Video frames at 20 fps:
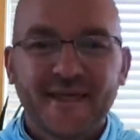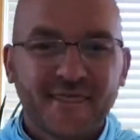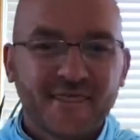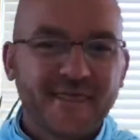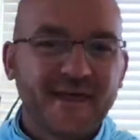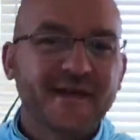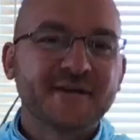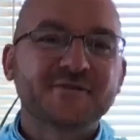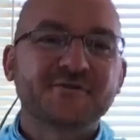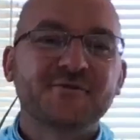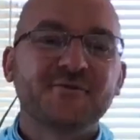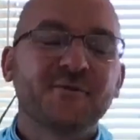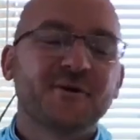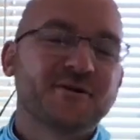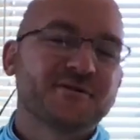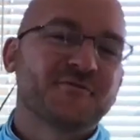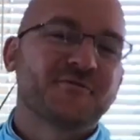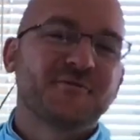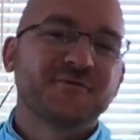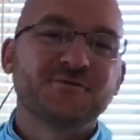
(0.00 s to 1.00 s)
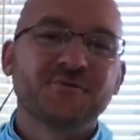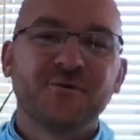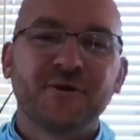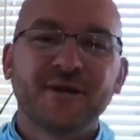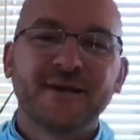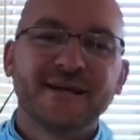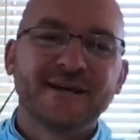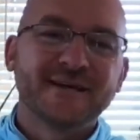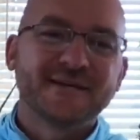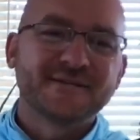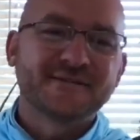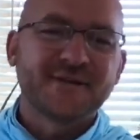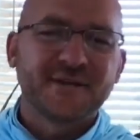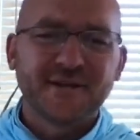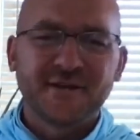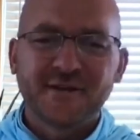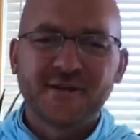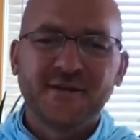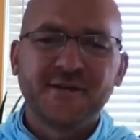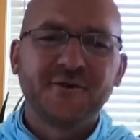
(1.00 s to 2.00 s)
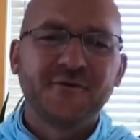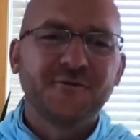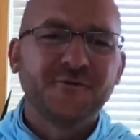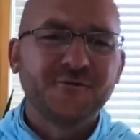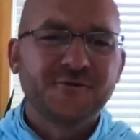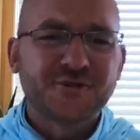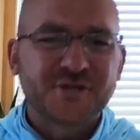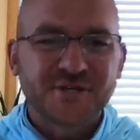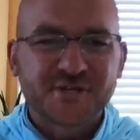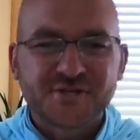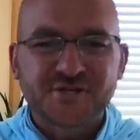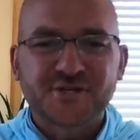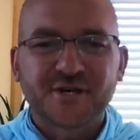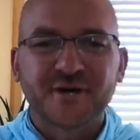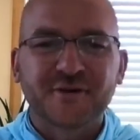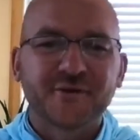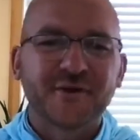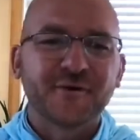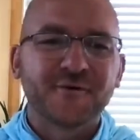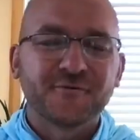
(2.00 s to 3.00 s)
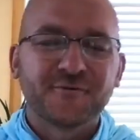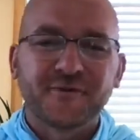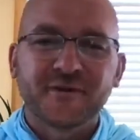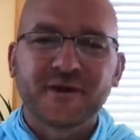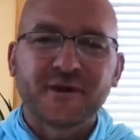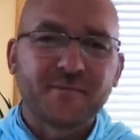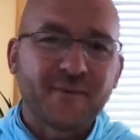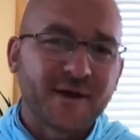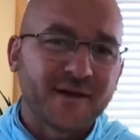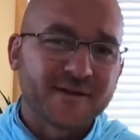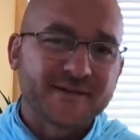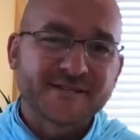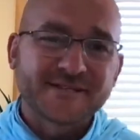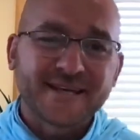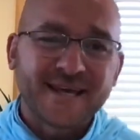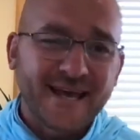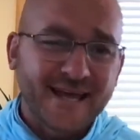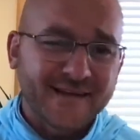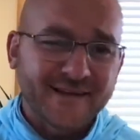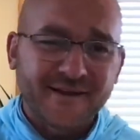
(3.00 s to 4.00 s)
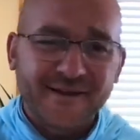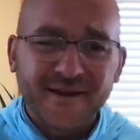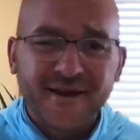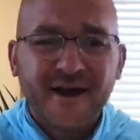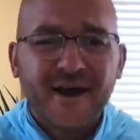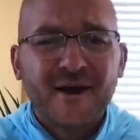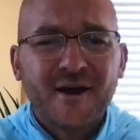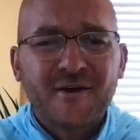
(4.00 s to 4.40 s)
Thanks so much for joining us, and a huge shout out to Cabela's Canada